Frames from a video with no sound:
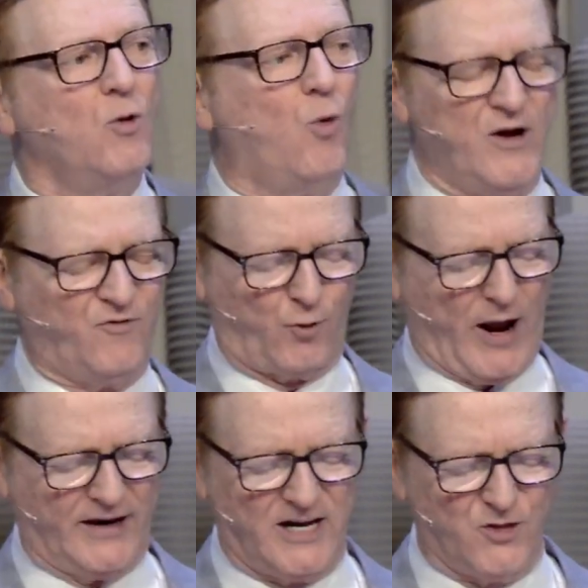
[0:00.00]
We've
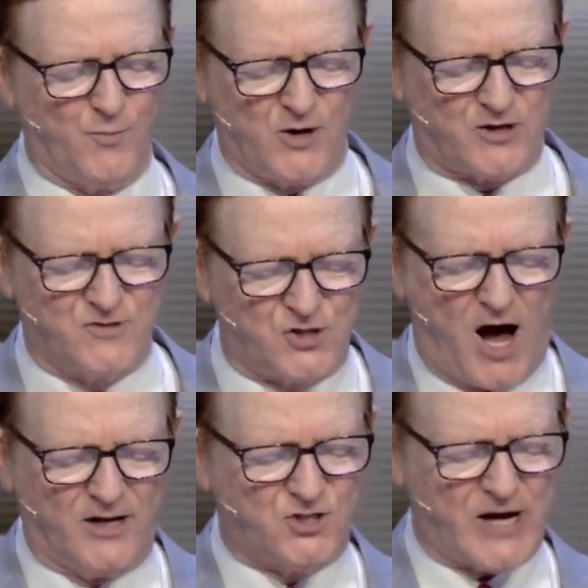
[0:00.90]
read in the book of
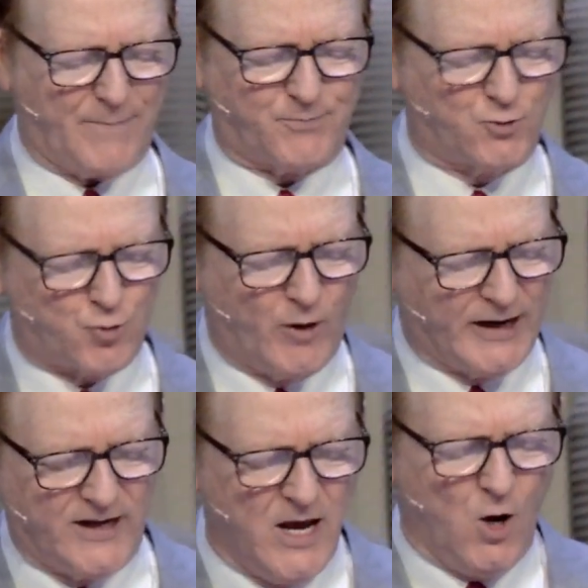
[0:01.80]
John chapter
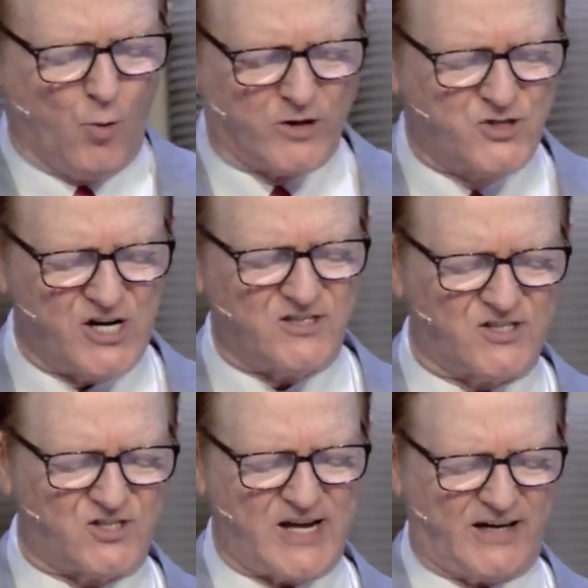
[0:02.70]
20 where
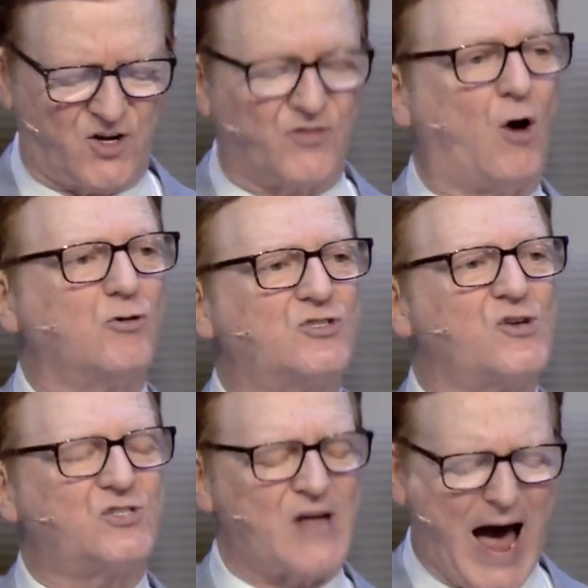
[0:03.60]
Jesus said to those
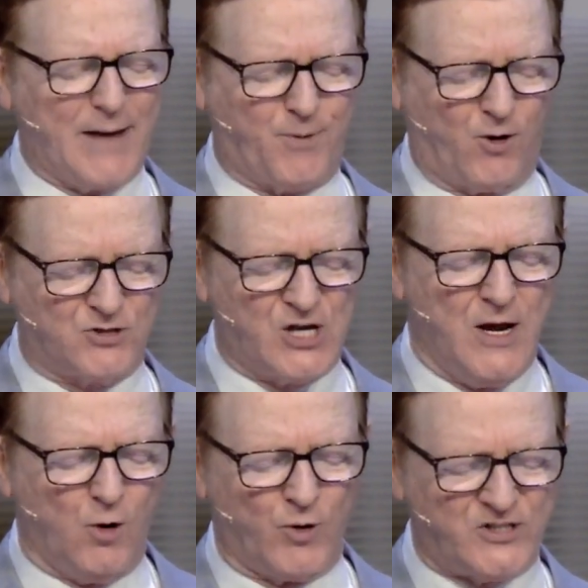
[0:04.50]
disciples,
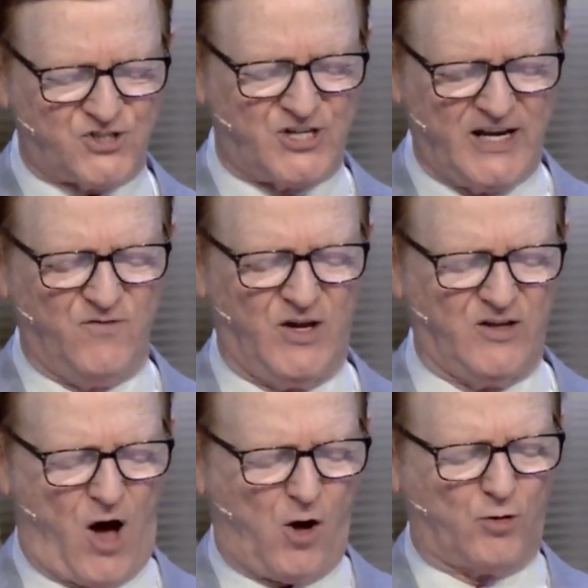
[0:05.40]
receive ye
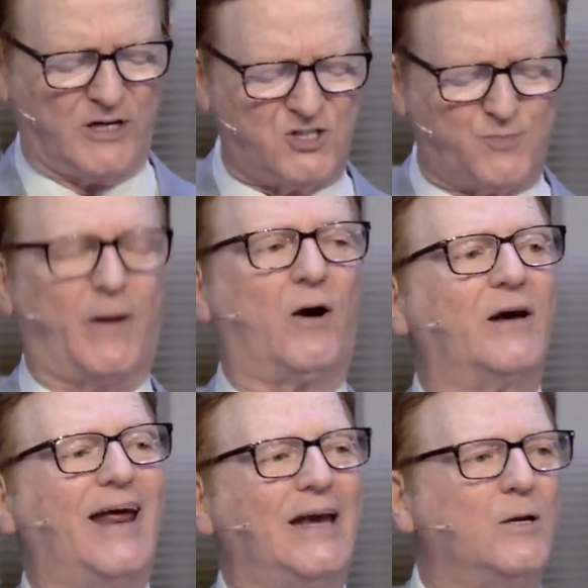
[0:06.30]
the Holy
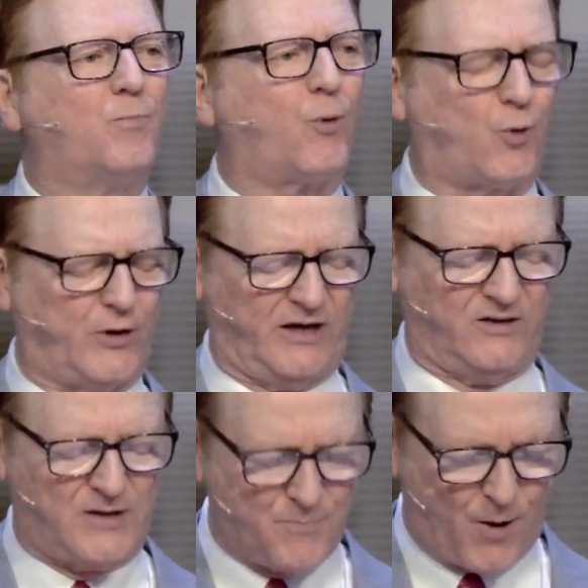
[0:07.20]
Spirit, and he
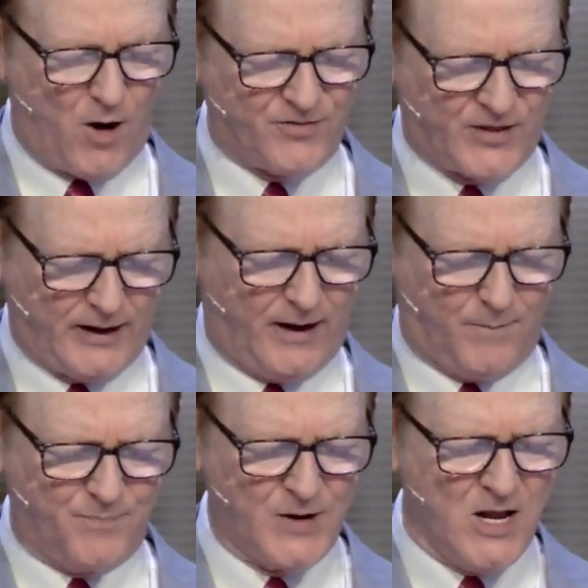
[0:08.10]
breathed upon
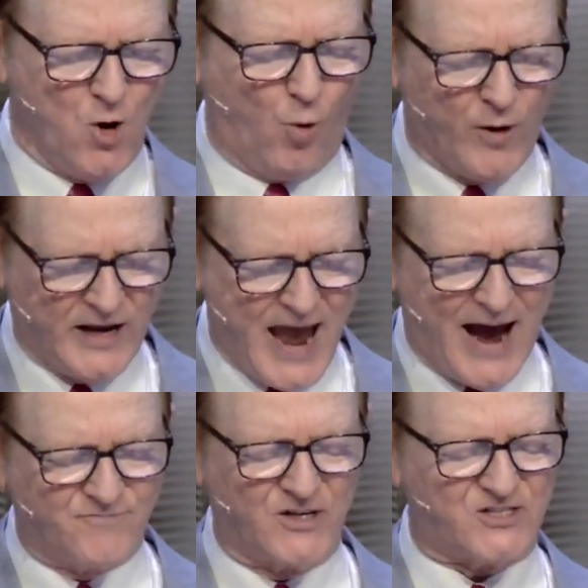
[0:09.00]
them. We
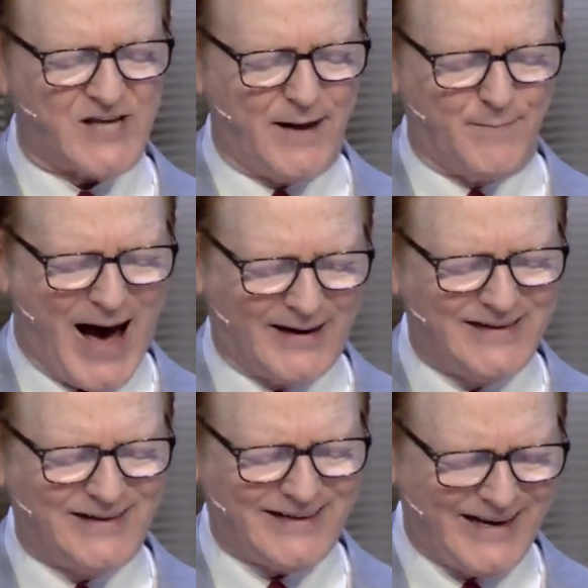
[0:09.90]
have the same
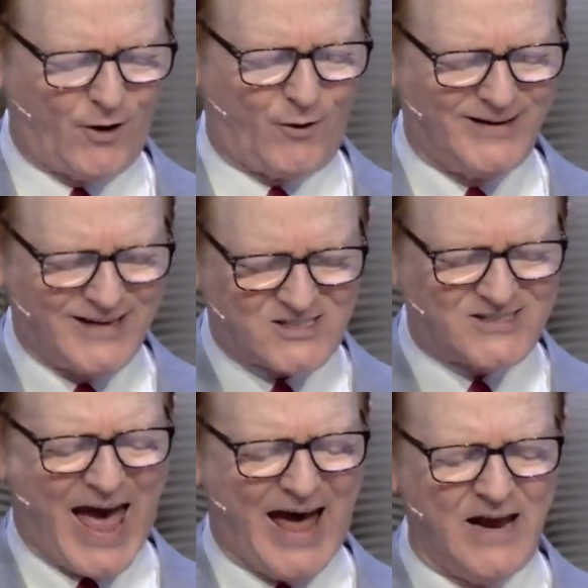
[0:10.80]
idea here, and it's
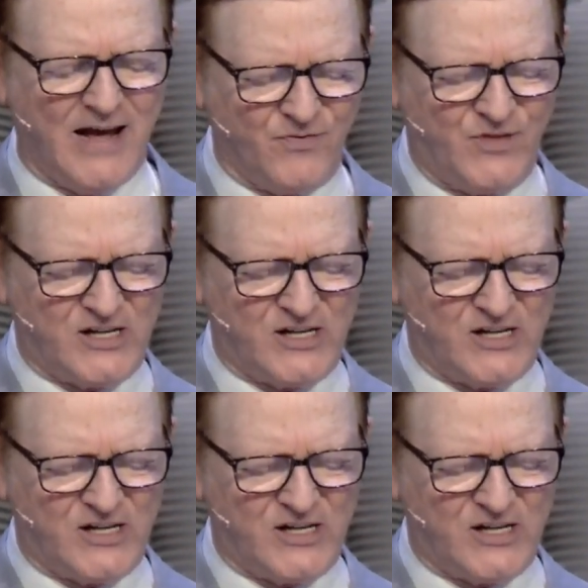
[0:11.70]
that this